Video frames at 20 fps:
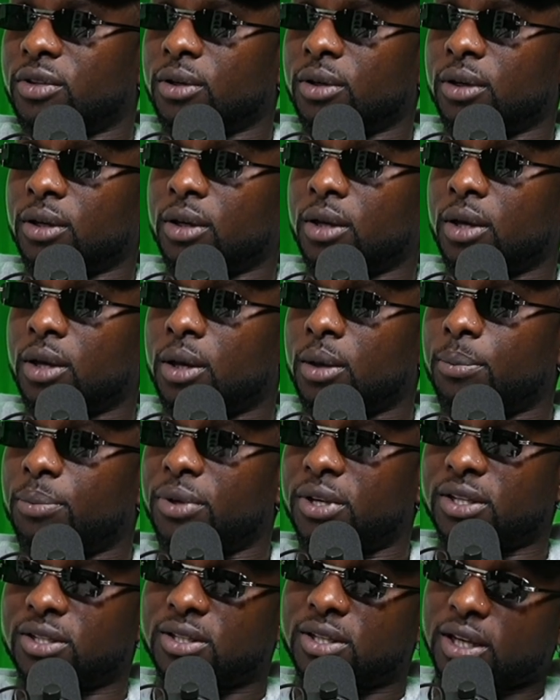to
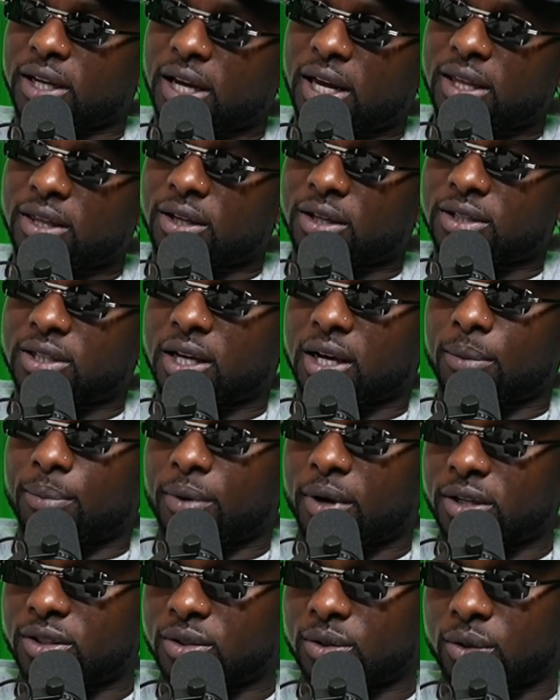piece together. It's like a
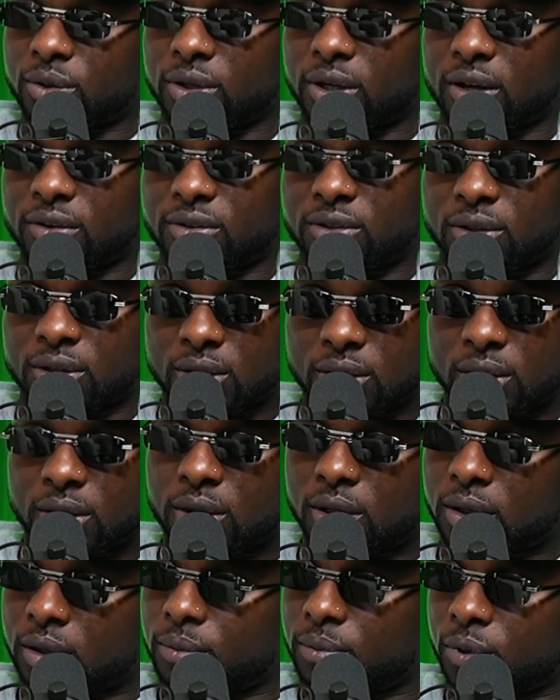puzzle. You have to,
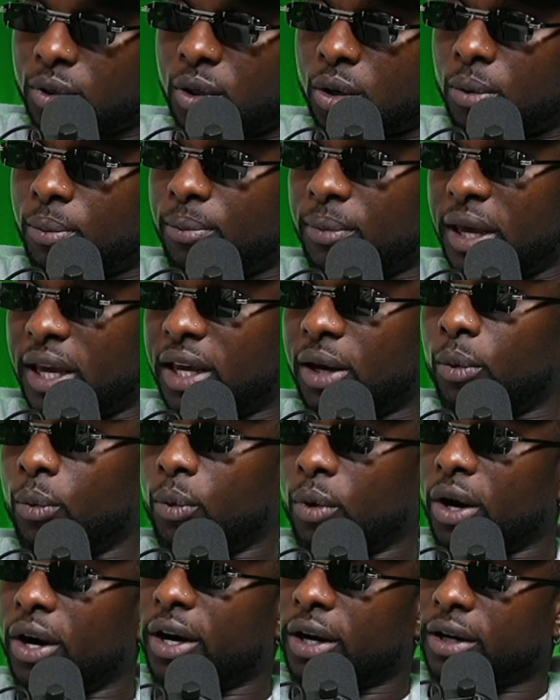make it
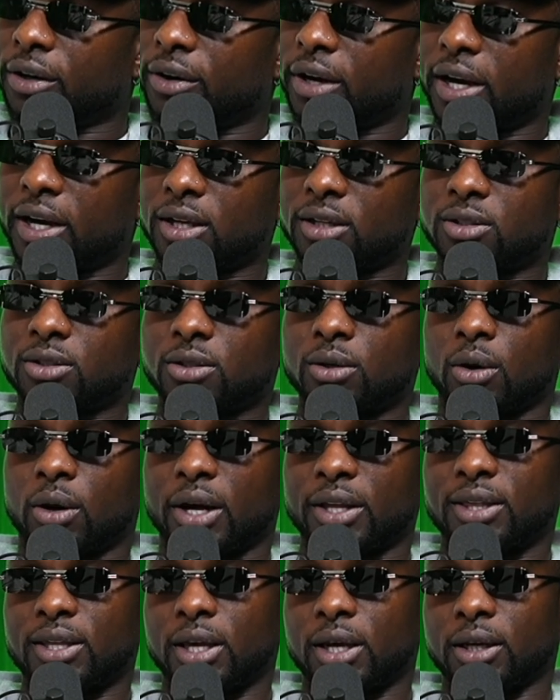work, right? So
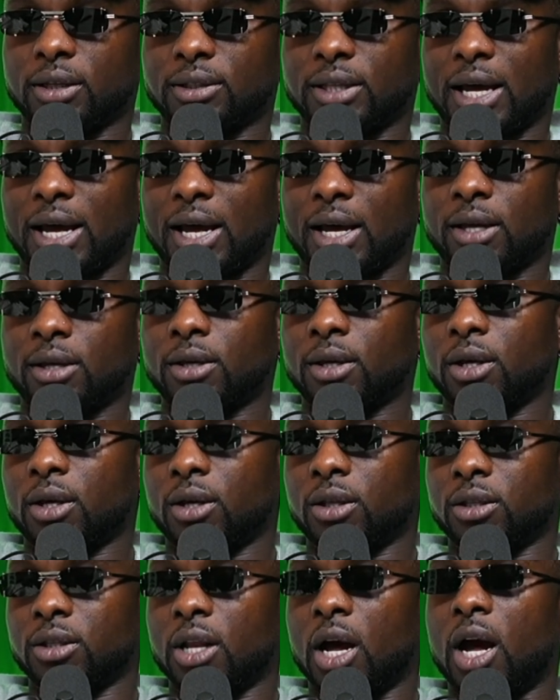I think that
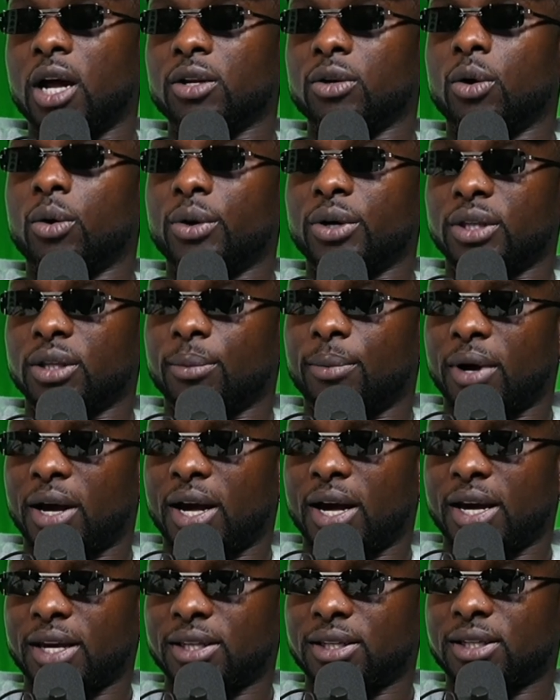not knowing the
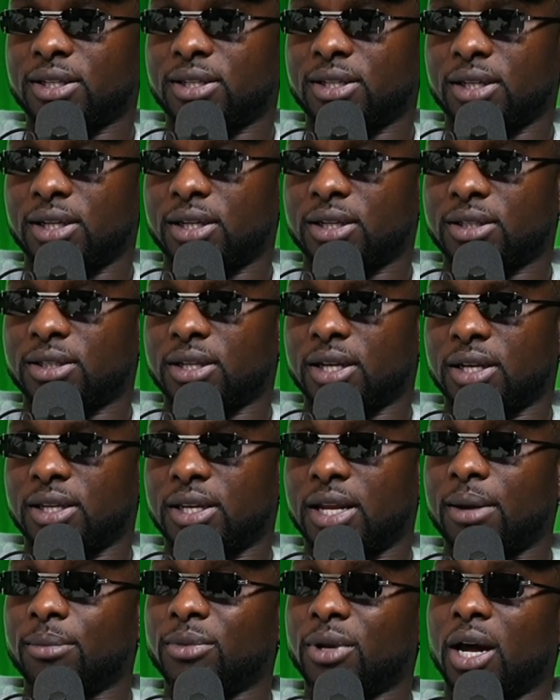behind the scenes and
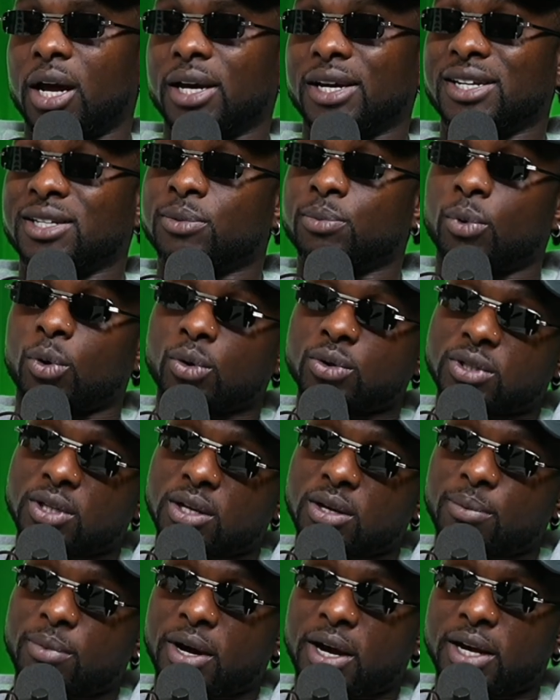them not exposing
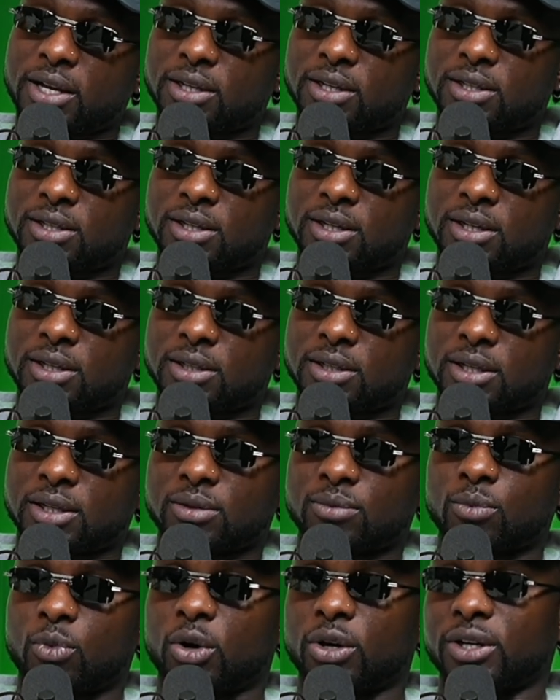the behind the scenes is
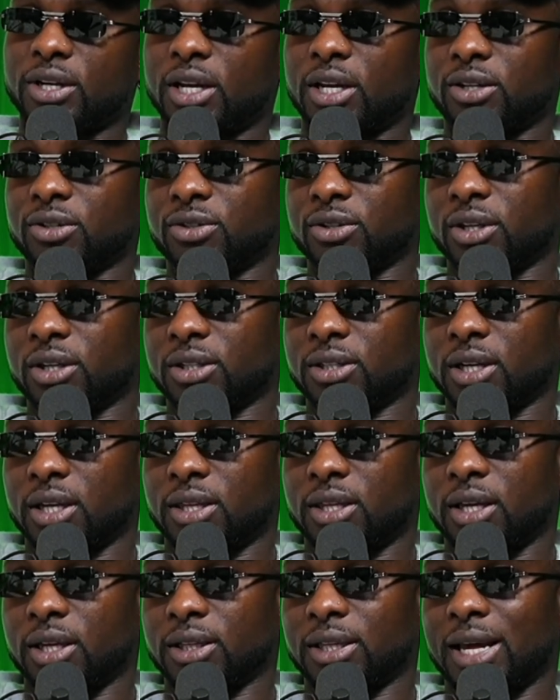more dangerous. I
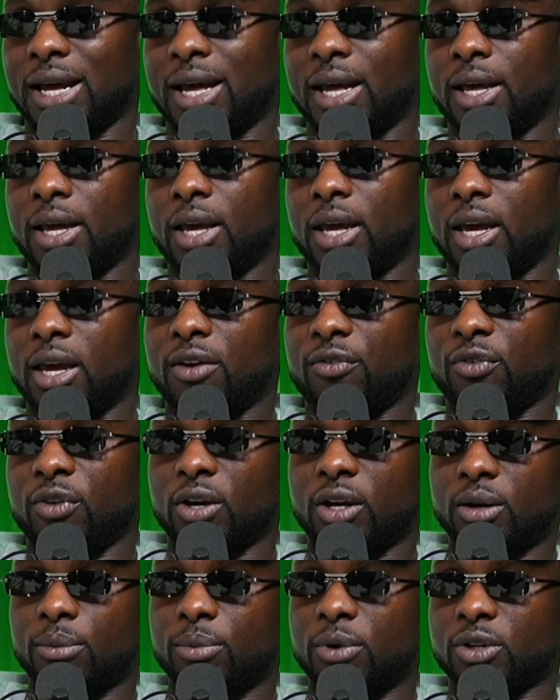think that if you're
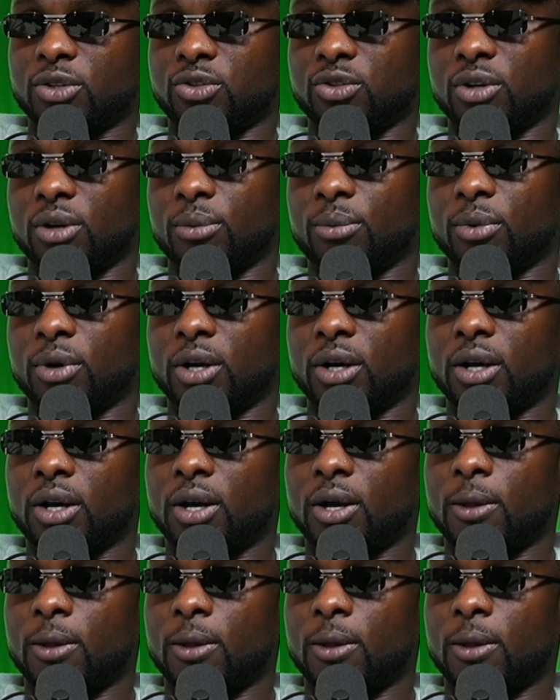going to be a streamer,